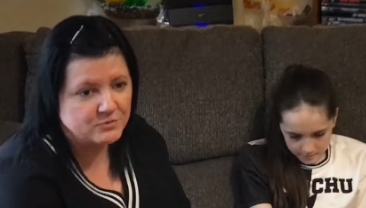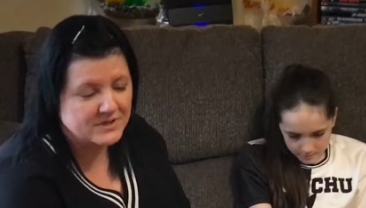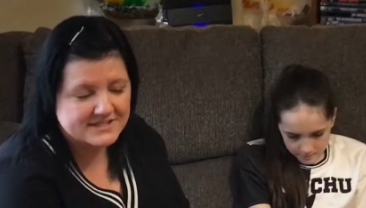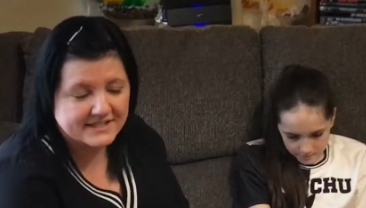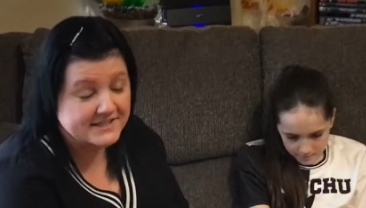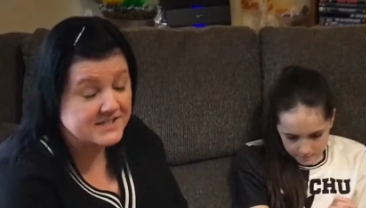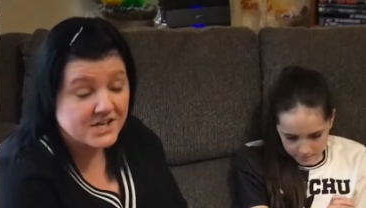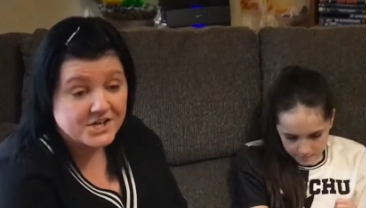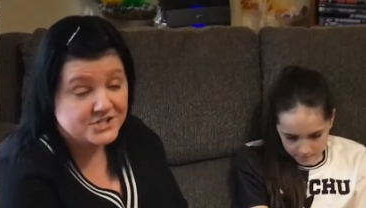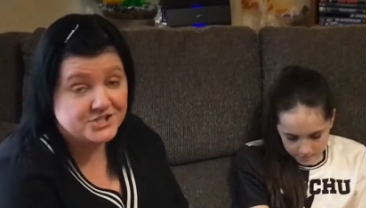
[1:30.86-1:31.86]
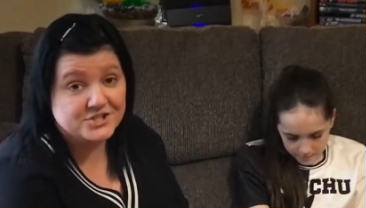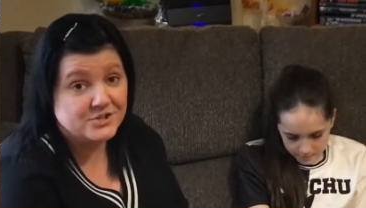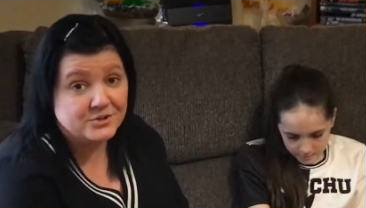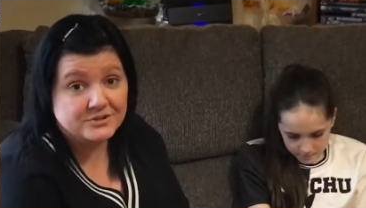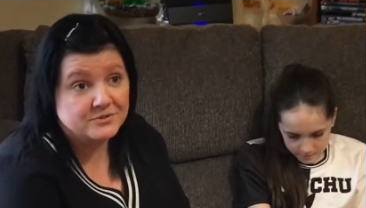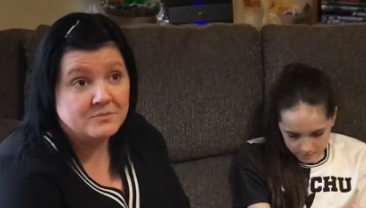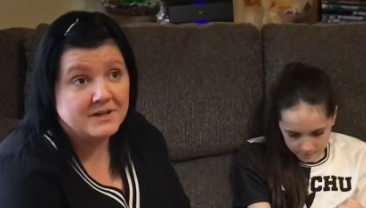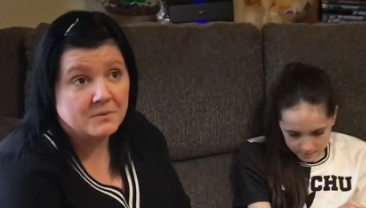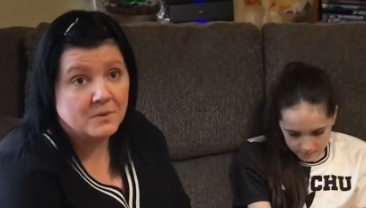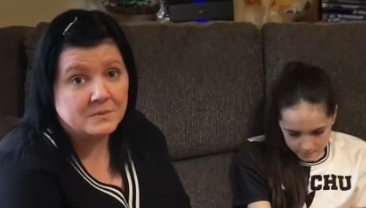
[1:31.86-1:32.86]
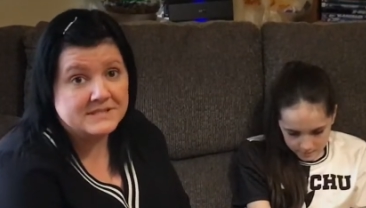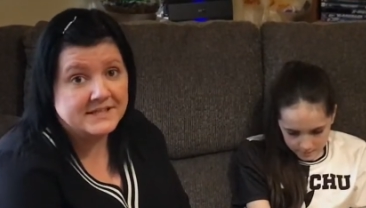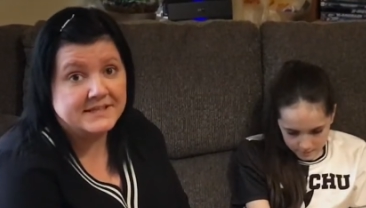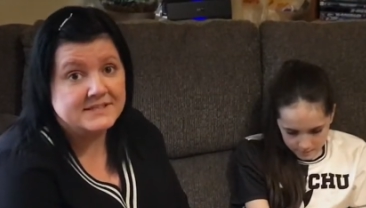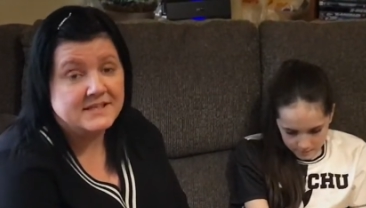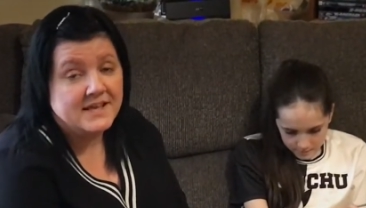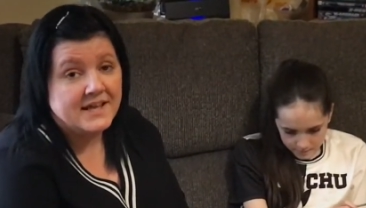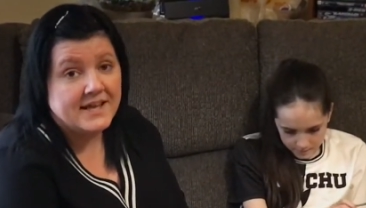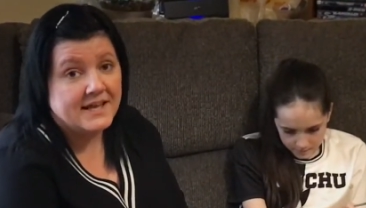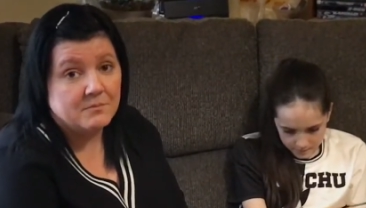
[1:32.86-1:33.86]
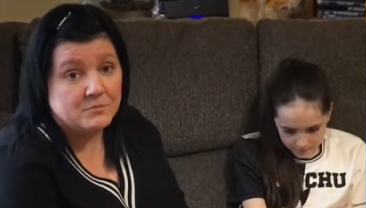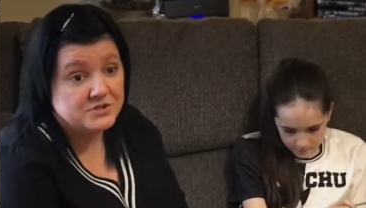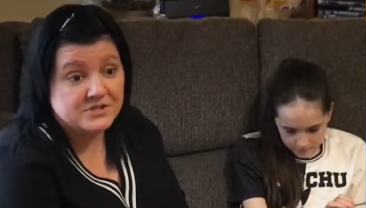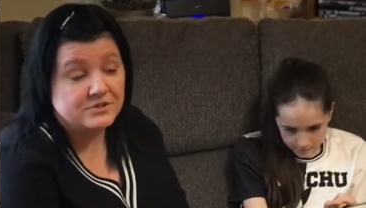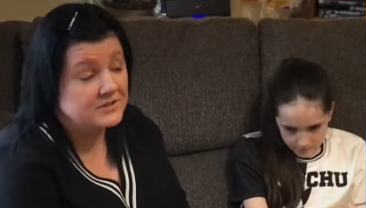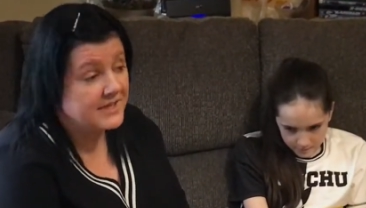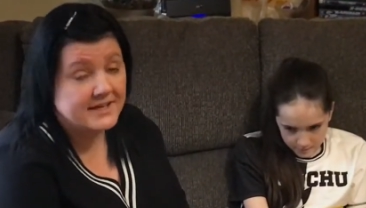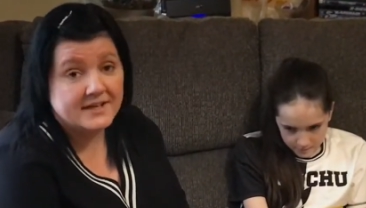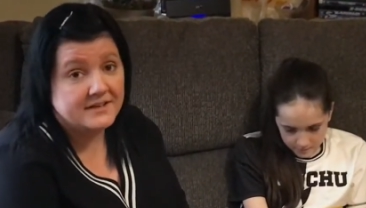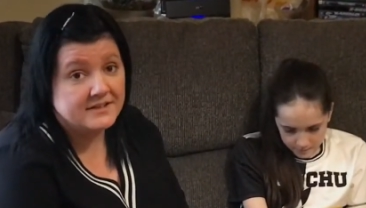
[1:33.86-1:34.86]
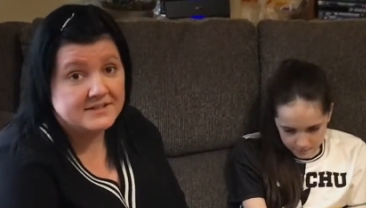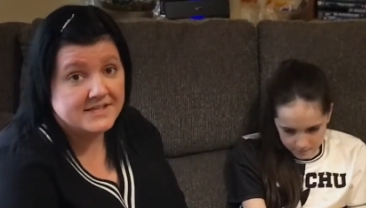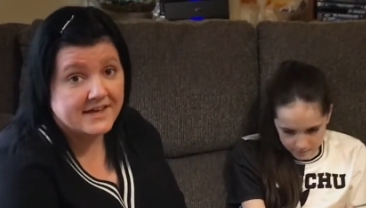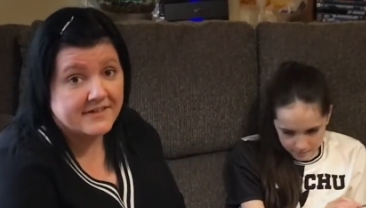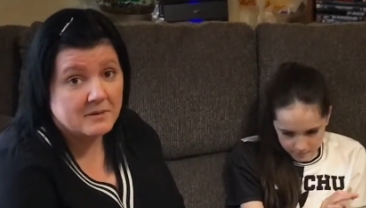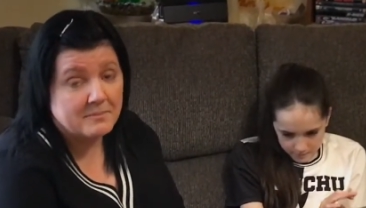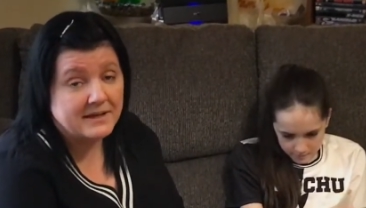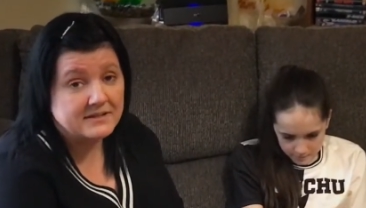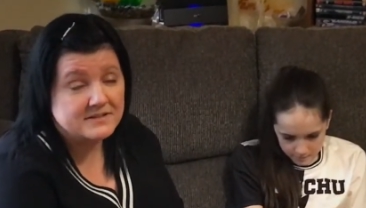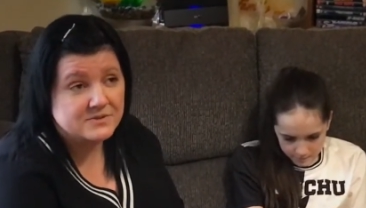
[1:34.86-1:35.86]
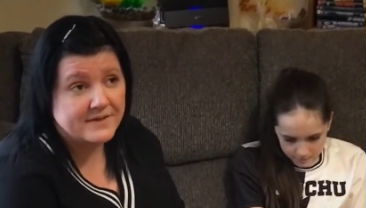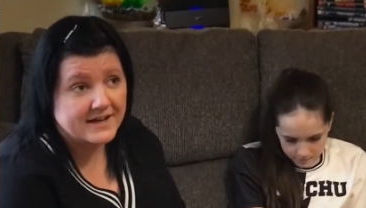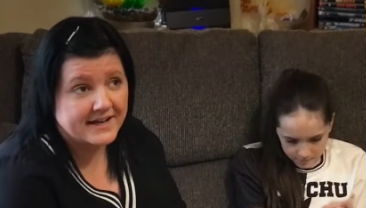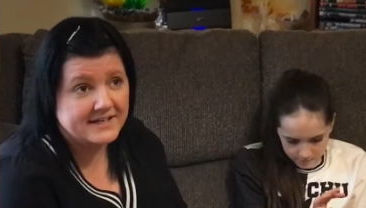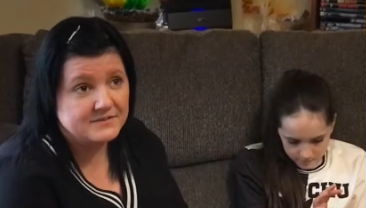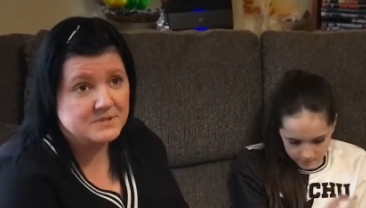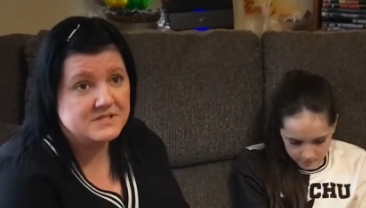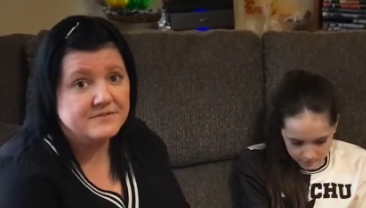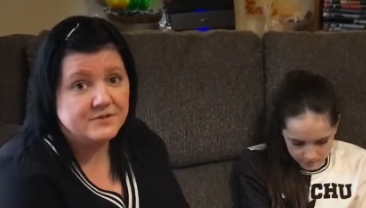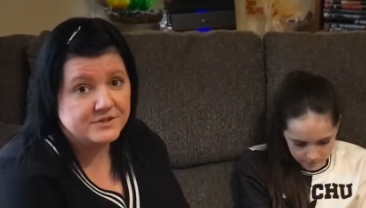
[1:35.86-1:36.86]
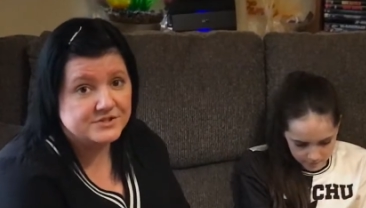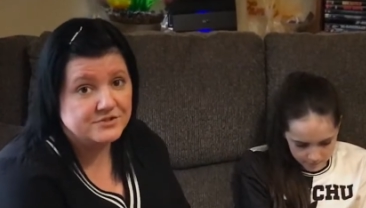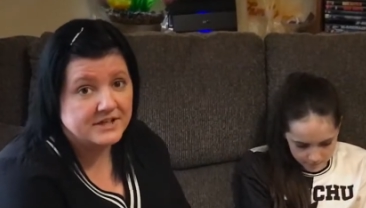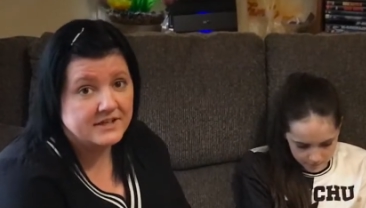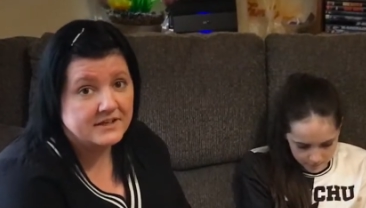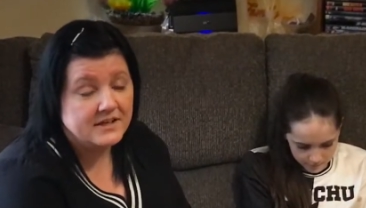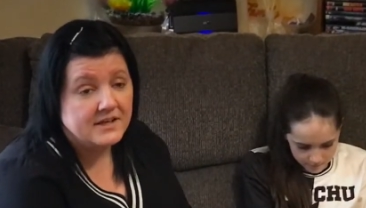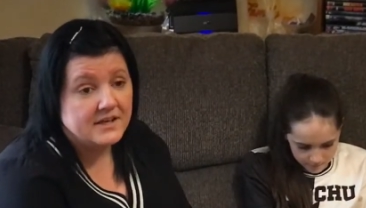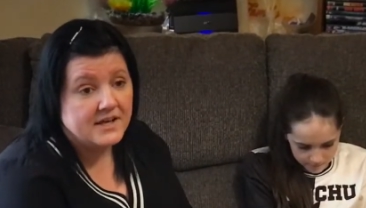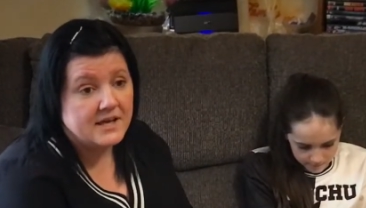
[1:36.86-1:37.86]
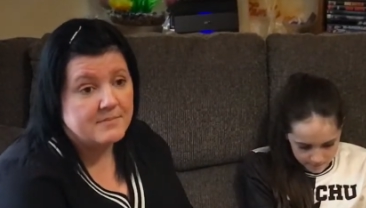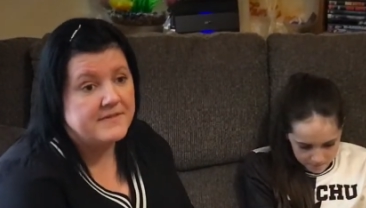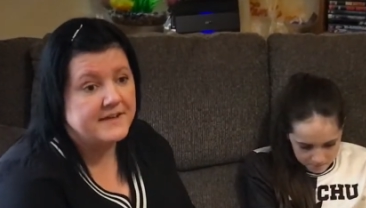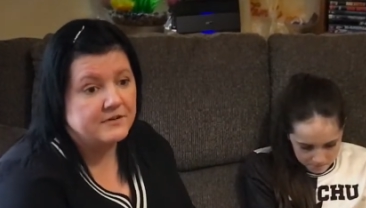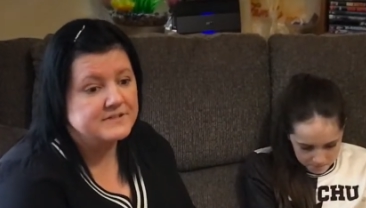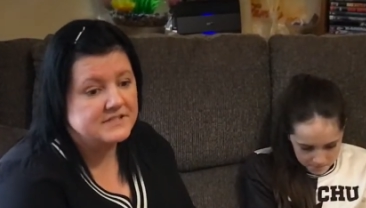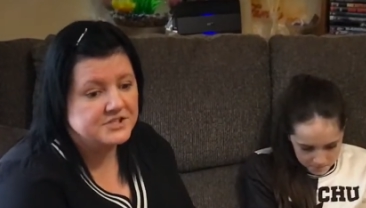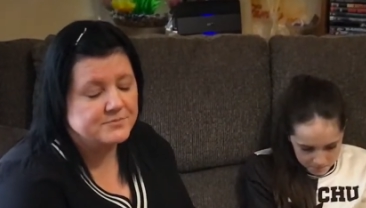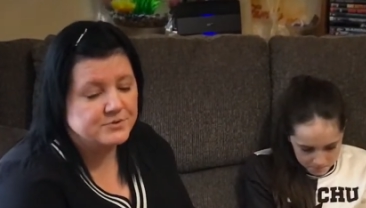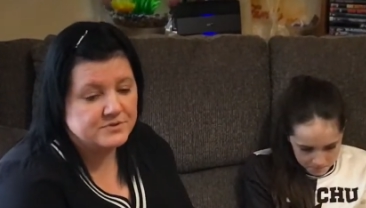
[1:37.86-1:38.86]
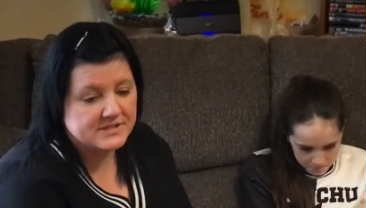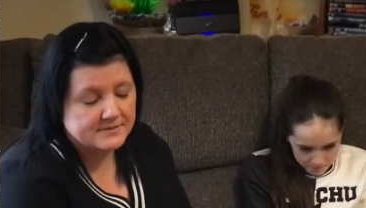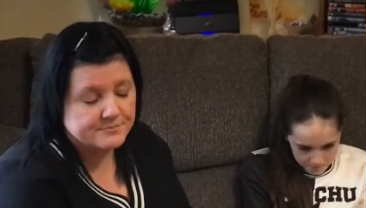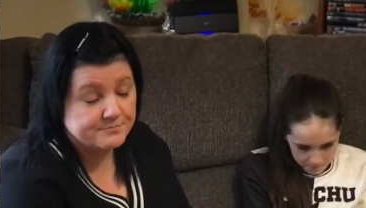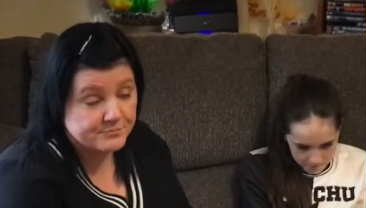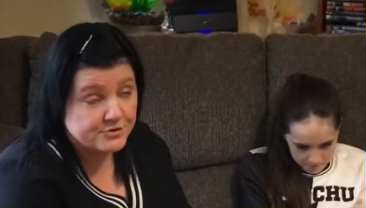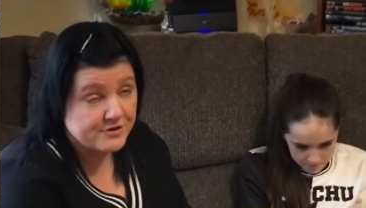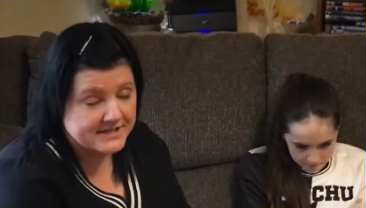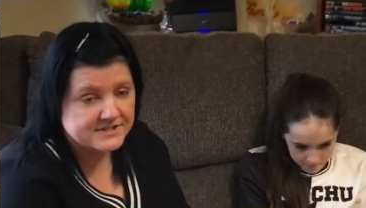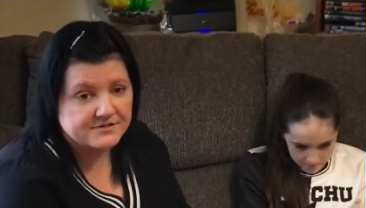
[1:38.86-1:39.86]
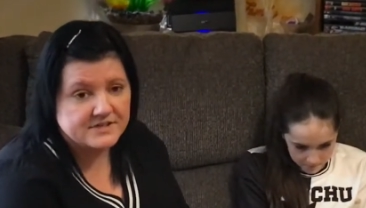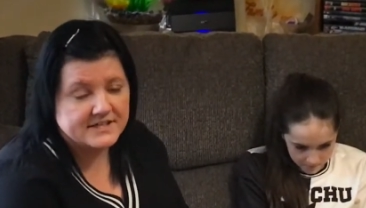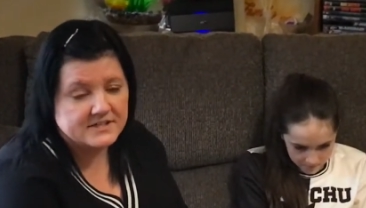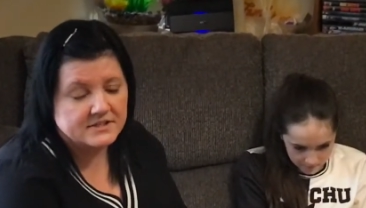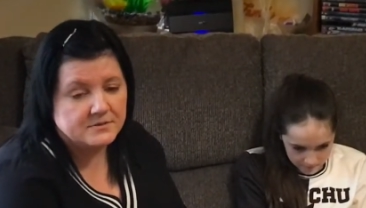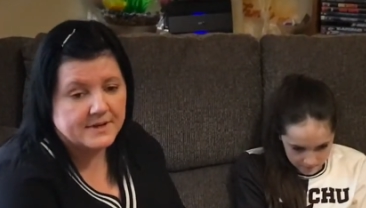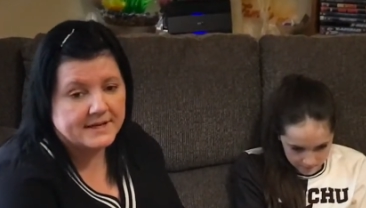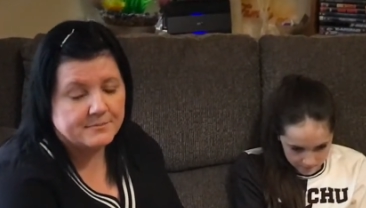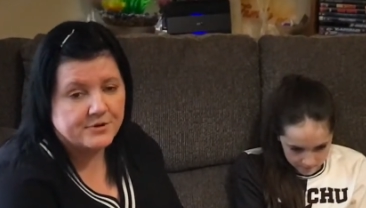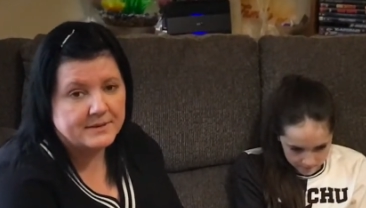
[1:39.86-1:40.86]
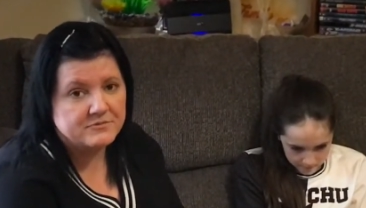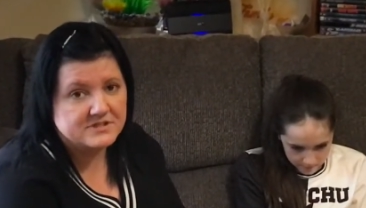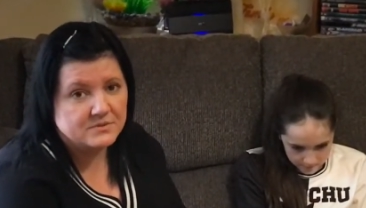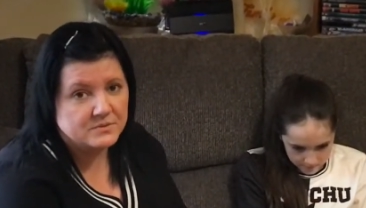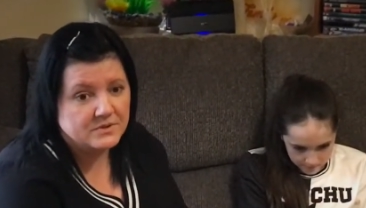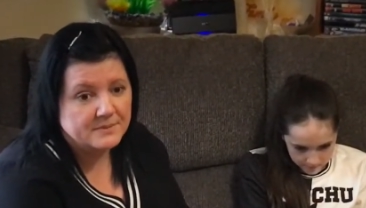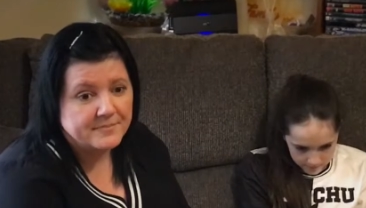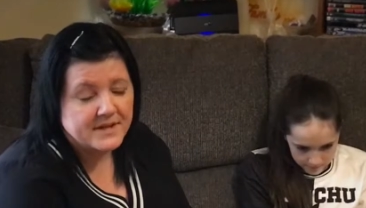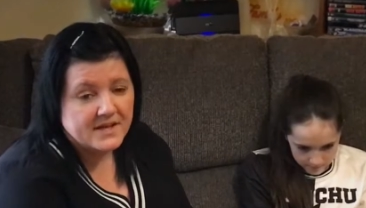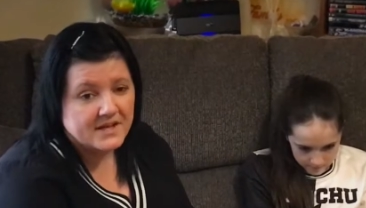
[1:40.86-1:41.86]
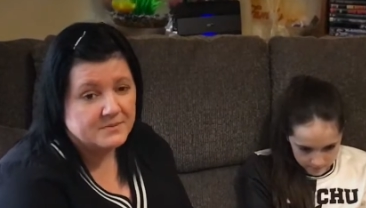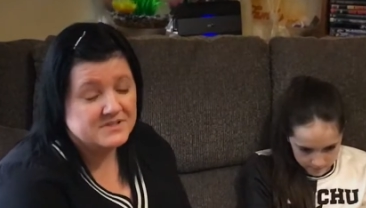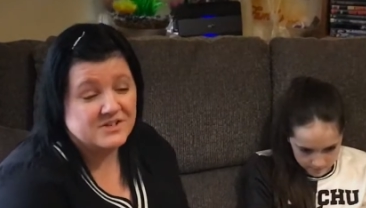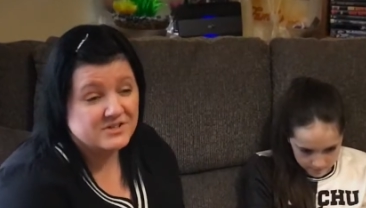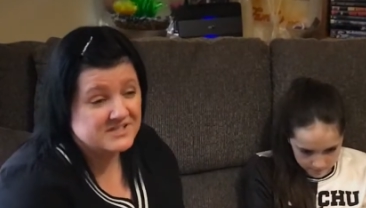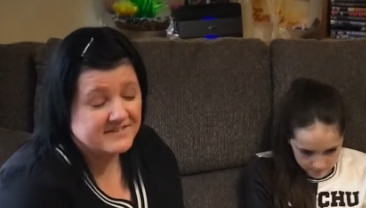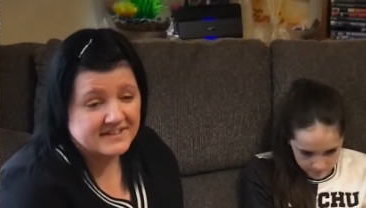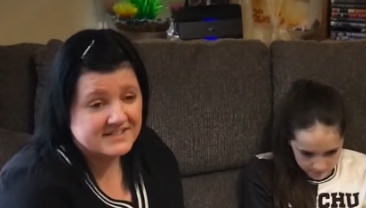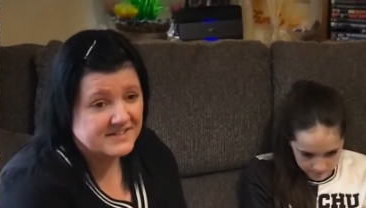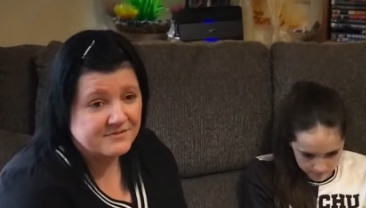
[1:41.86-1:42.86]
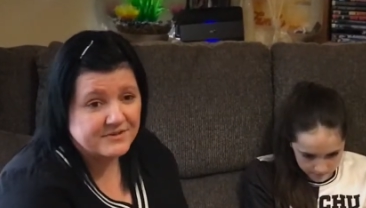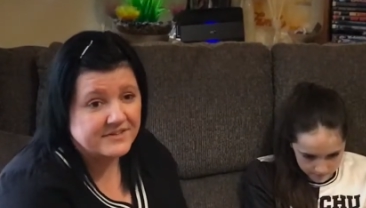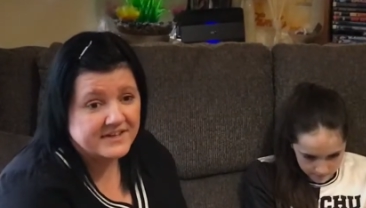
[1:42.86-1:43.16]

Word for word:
Speaker 1: roller skates. She just couldn't, no matter what we did, um, we just couldn't get at her to get that balance. So that kind of was the first trigger. Um, and then obviously she pros progressed into um, primary school, it was lots of little different